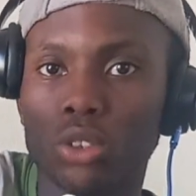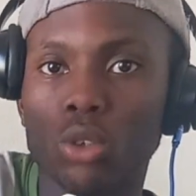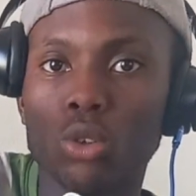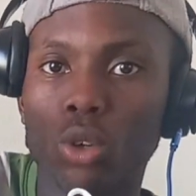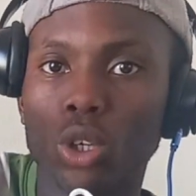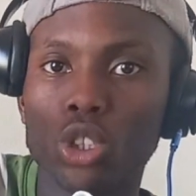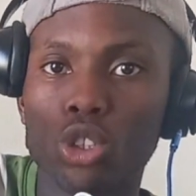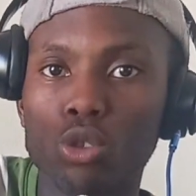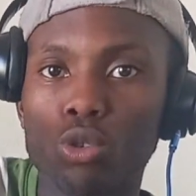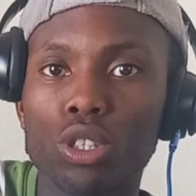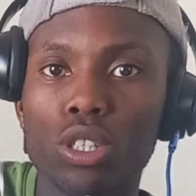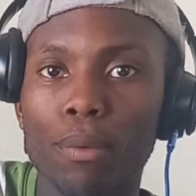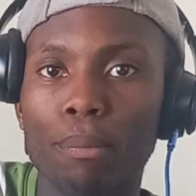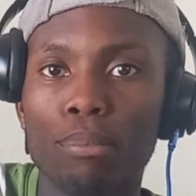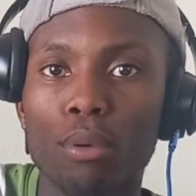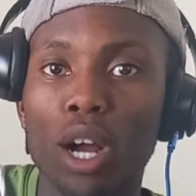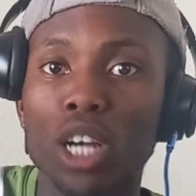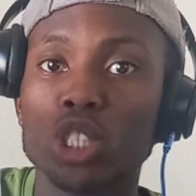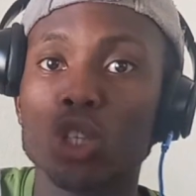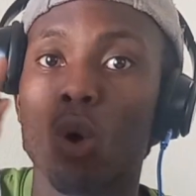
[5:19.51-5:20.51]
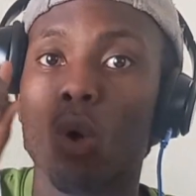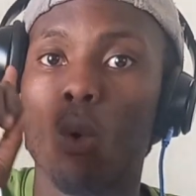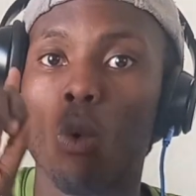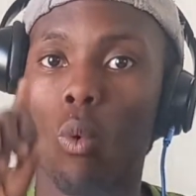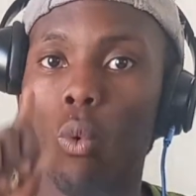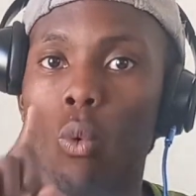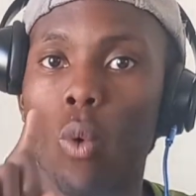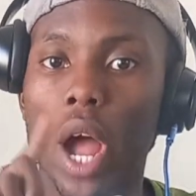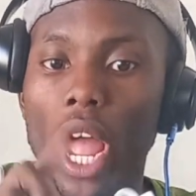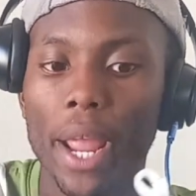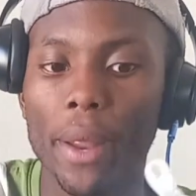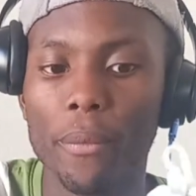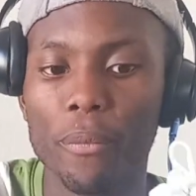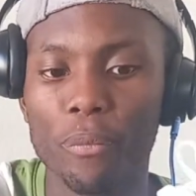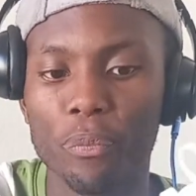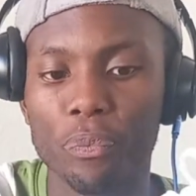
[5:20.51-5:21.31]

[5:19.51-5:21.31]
Do not use the brush. Why?